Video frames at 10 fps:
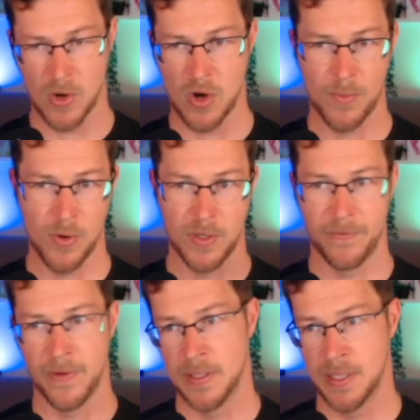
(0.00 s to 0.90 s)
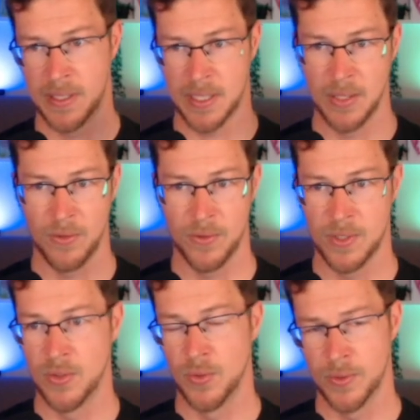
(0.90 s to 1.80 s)
armor, defenses, skills,
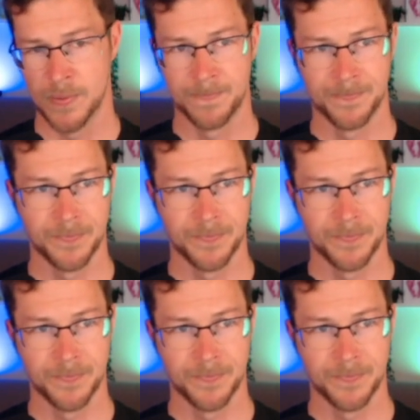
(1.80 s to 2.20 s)
and tools.